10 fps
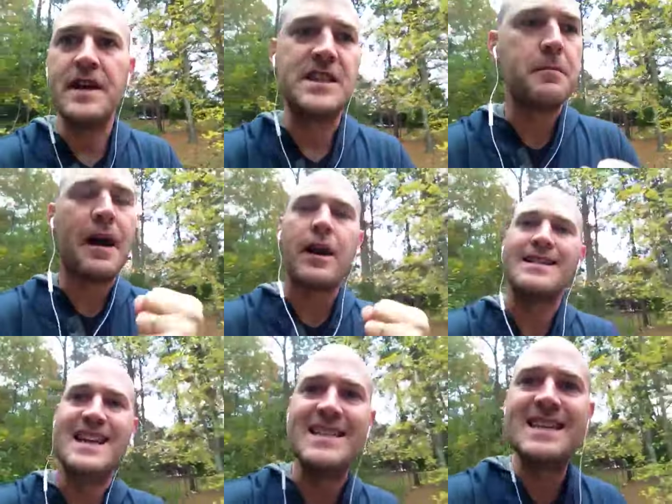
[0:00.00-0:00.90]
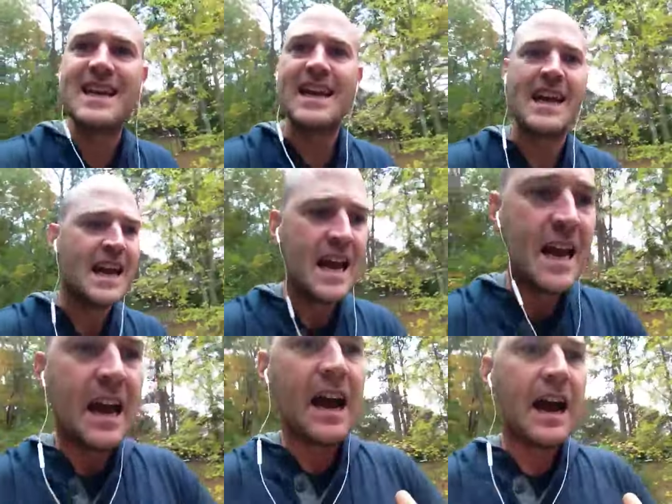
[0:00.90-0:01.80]
It's about identity.
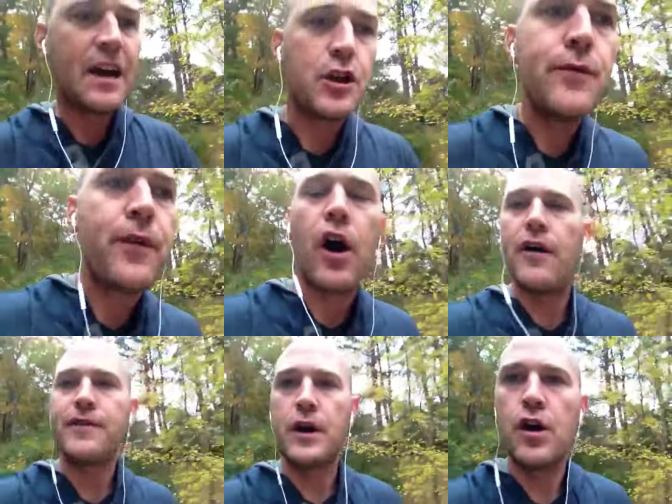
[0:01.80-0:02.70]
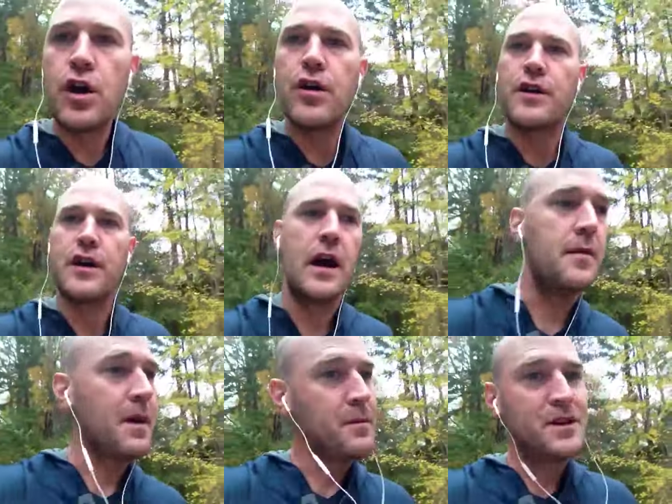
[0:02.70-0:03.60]
Uh, you've often heard
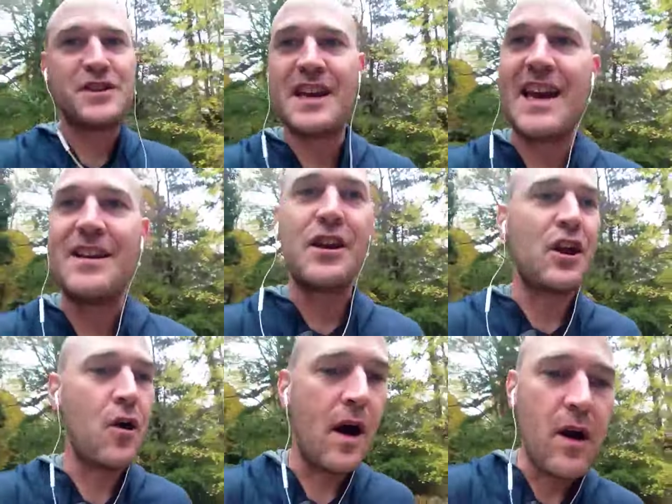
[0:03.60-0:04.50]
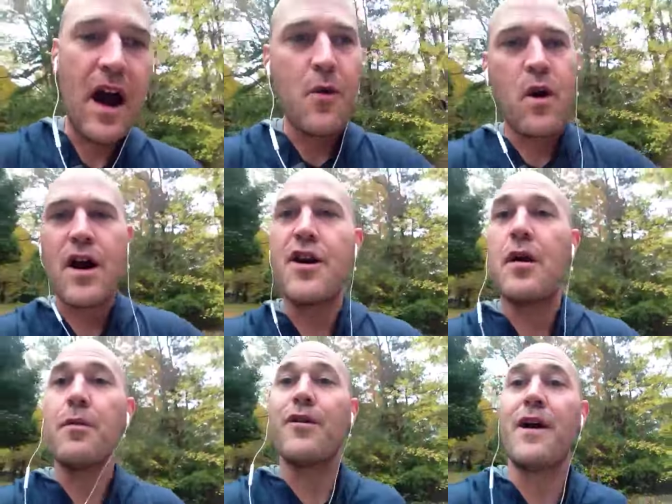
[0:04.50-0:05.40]
and maybe said, you know, I, I wear a
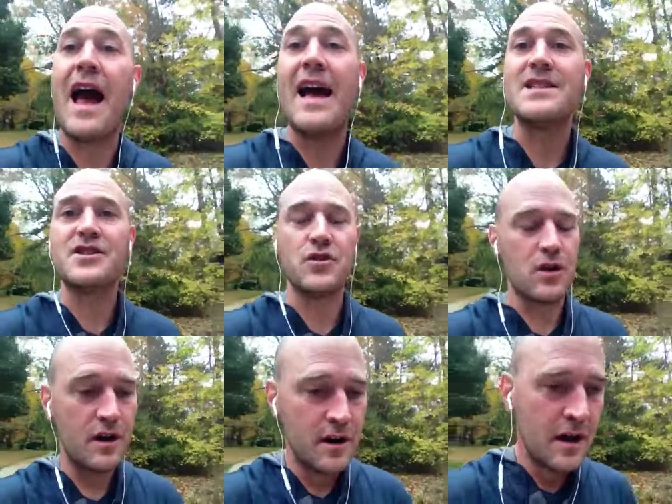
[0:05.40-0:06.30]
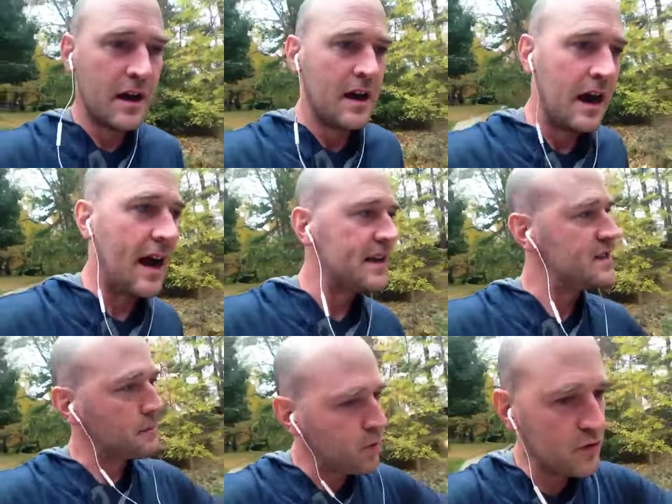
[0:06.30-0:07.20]
number of hats, or I need
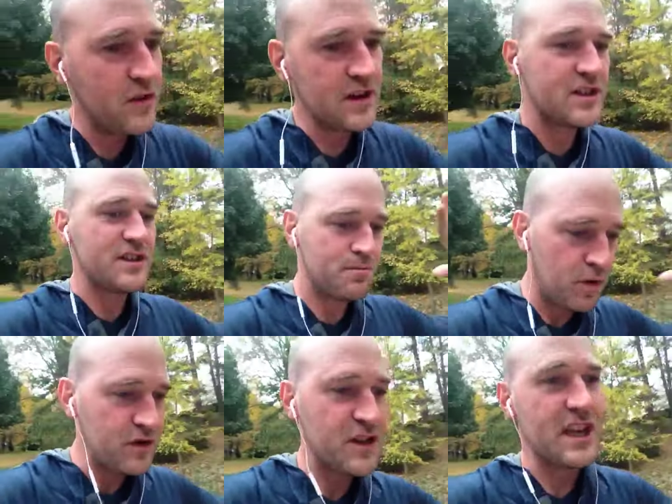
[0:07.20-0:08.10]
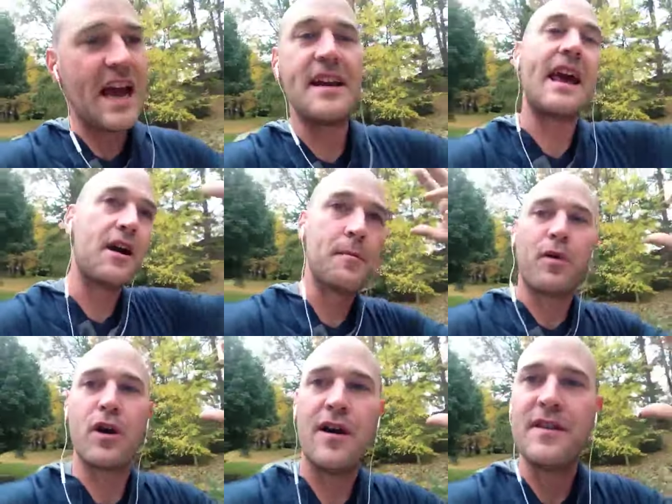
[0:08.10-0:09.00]
to put this put this hat down and
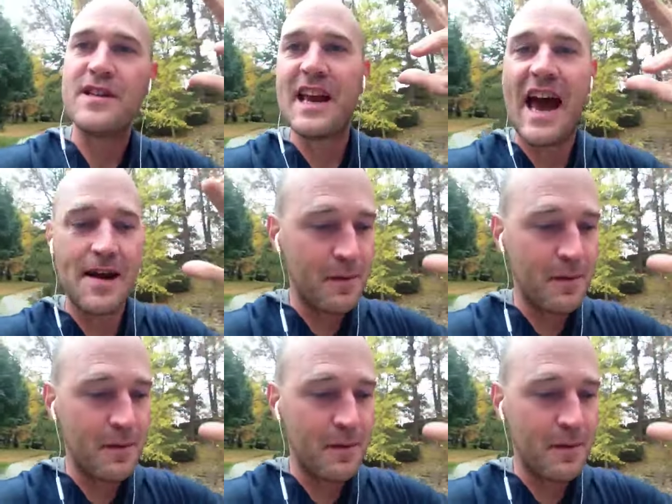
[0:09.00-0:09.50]
put on this hat.